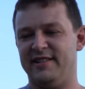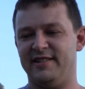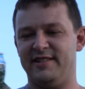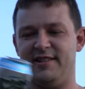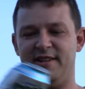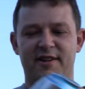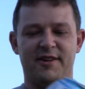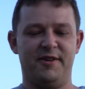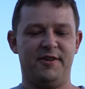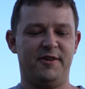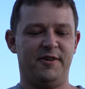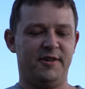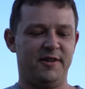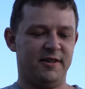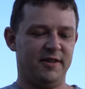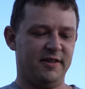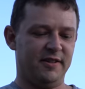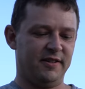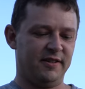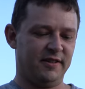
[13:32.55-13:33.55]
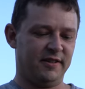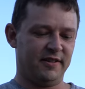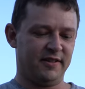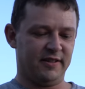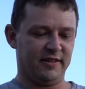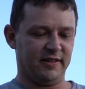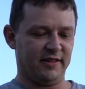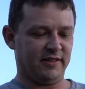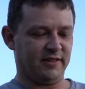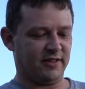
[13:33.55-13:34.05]
So
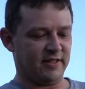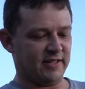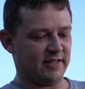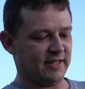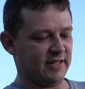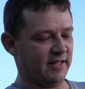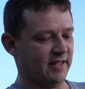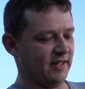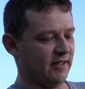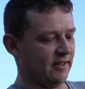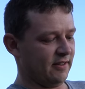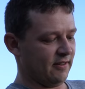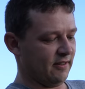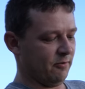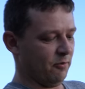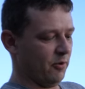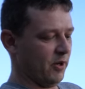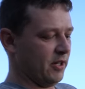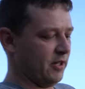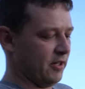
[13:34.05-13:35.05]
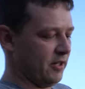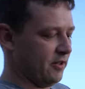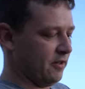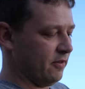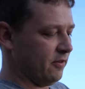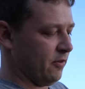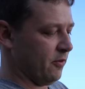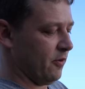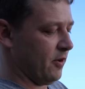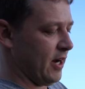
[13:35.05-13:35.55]
as you can see went
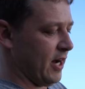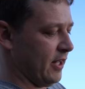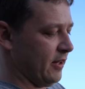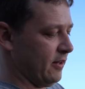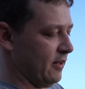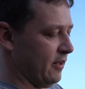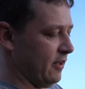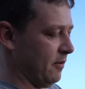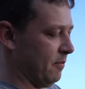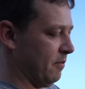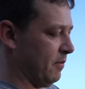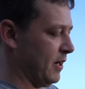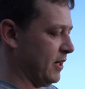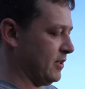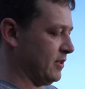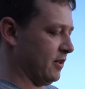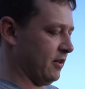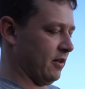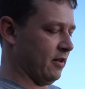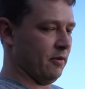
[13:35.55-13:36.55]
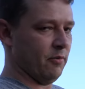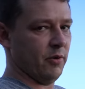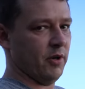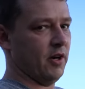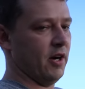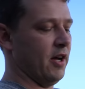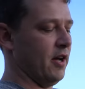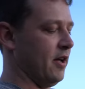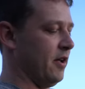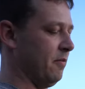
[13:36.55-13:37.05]
in right there basically
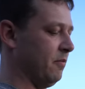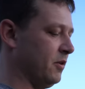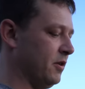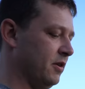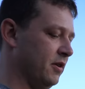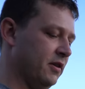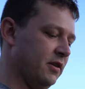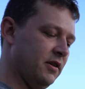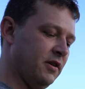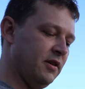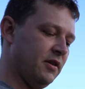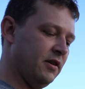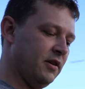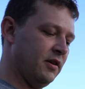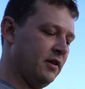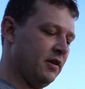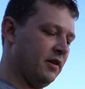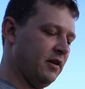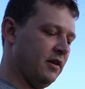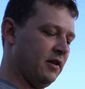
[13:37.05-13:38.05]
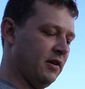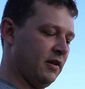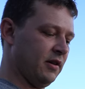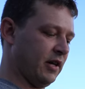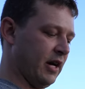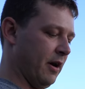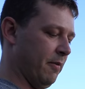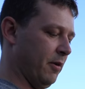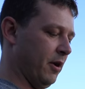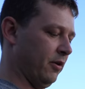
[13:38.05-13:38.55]
where I aimed
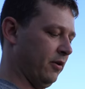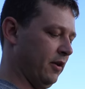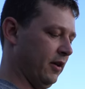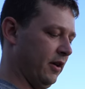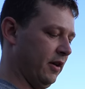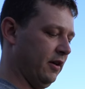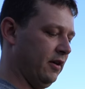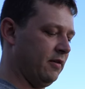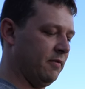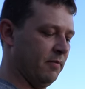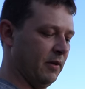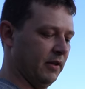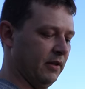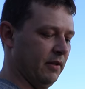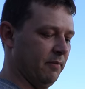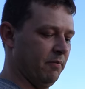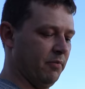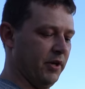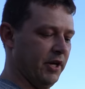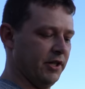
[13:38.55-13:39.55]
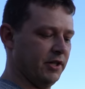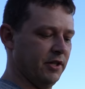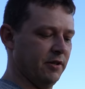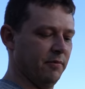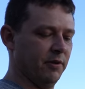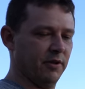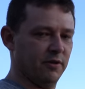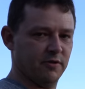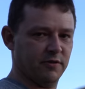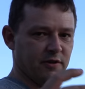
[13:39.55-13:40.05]
came out there but the
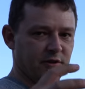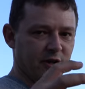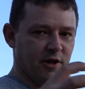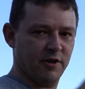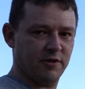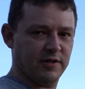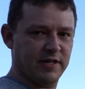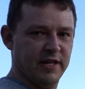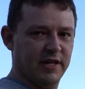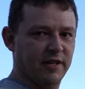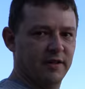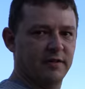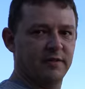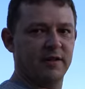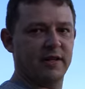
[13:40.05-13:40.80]
pressure because it goes in